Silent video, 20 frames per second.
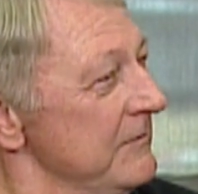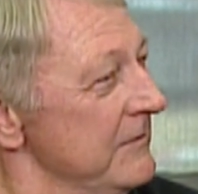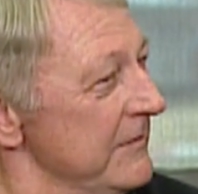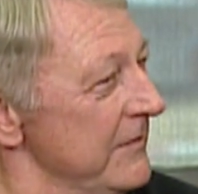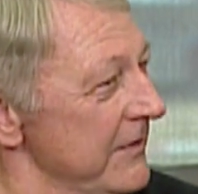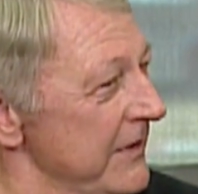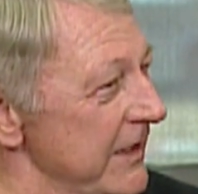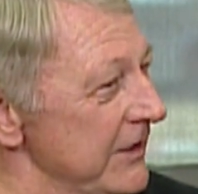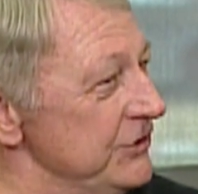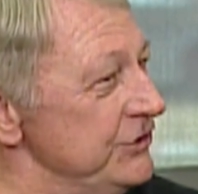
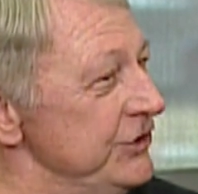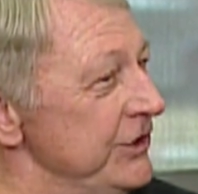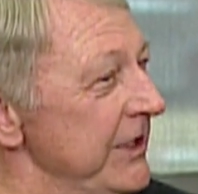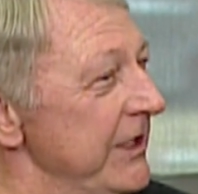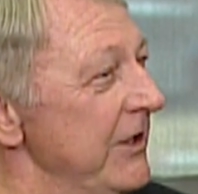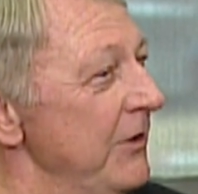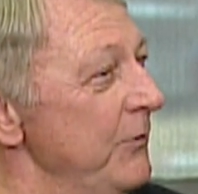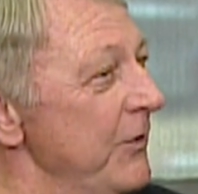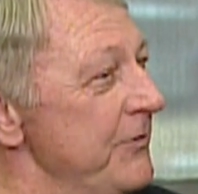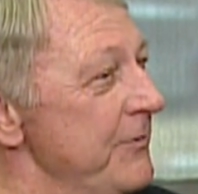this
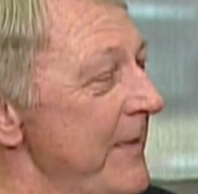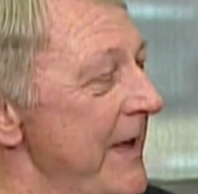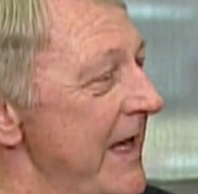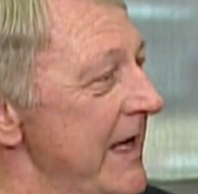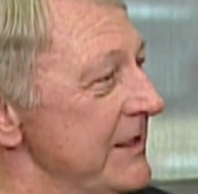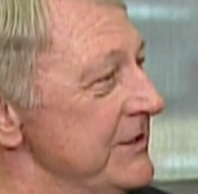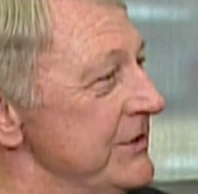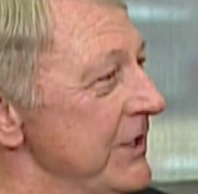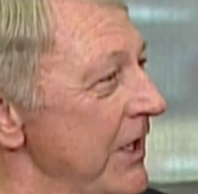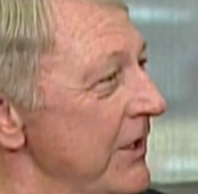year with
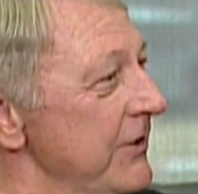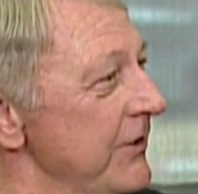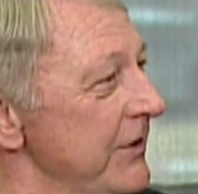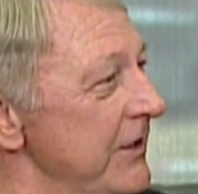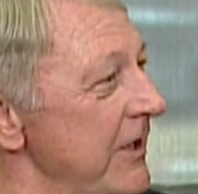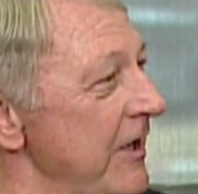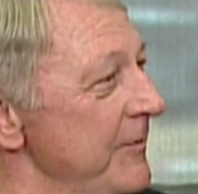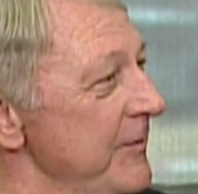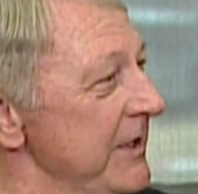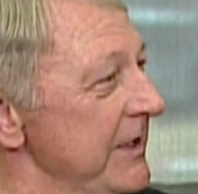Max Unger
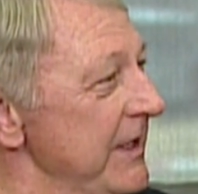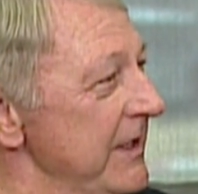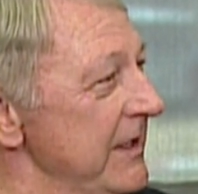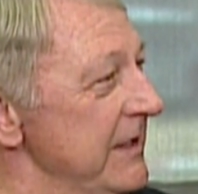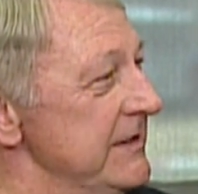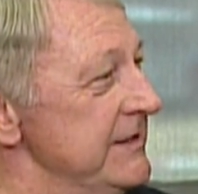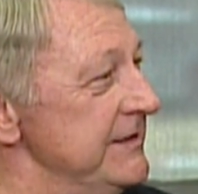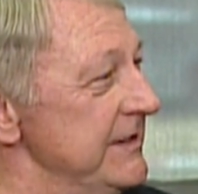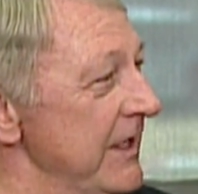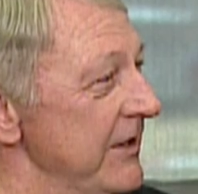coming in
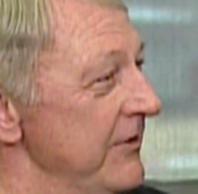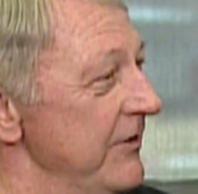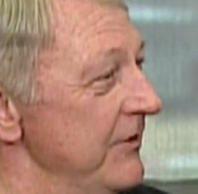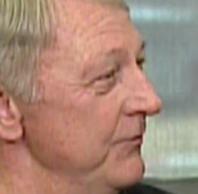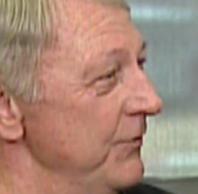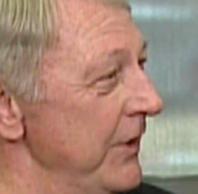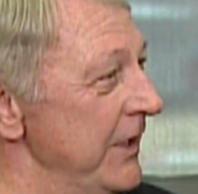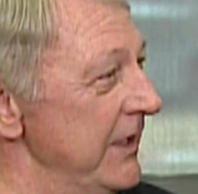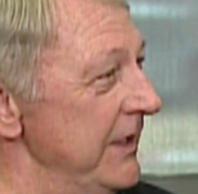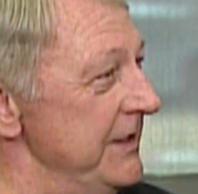at center
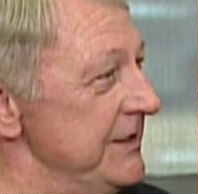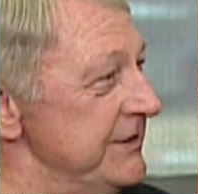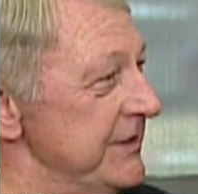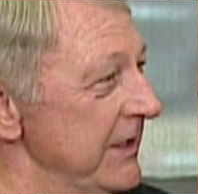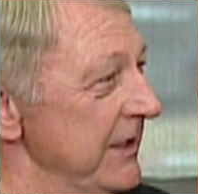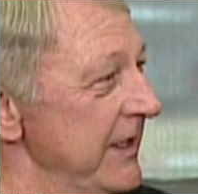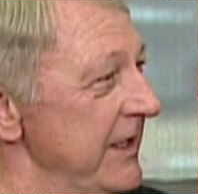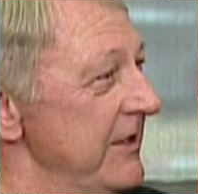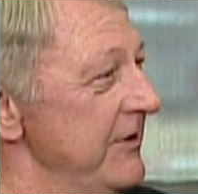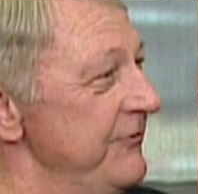and really
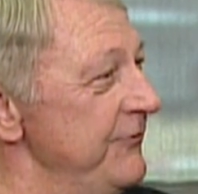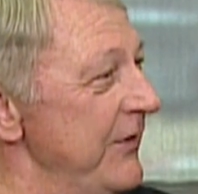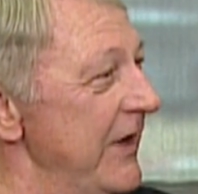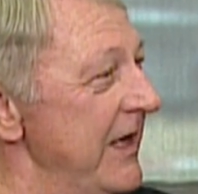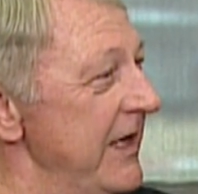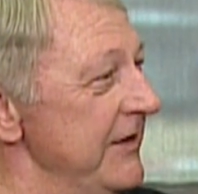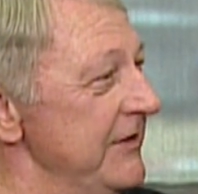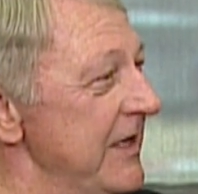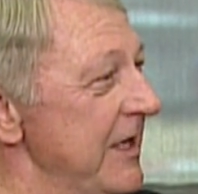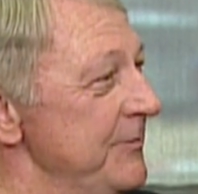
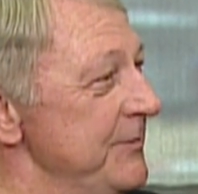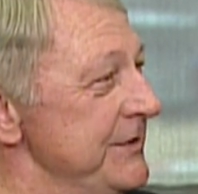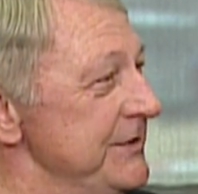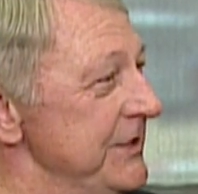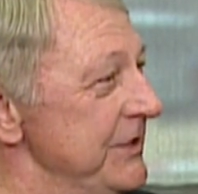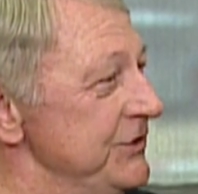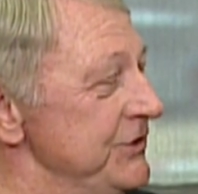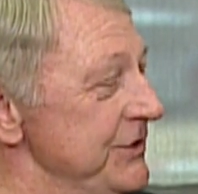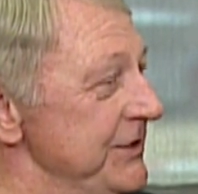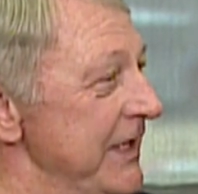solidifying that
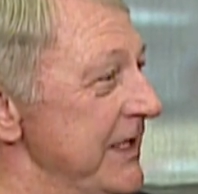position.